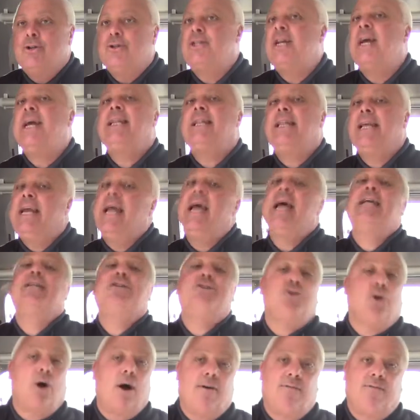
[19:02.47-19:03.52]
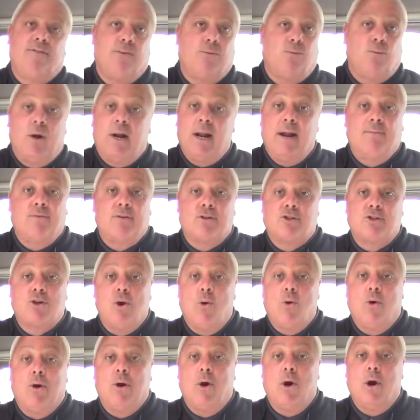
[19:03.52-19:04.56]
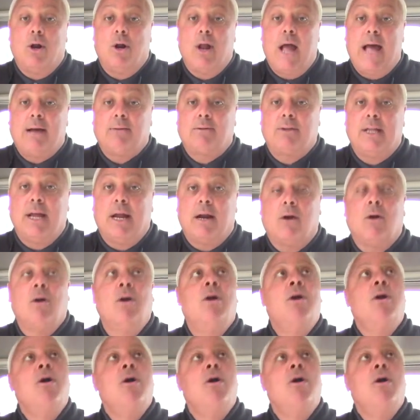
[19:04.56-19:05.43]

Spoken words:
take the edge off of whatever's going on out there.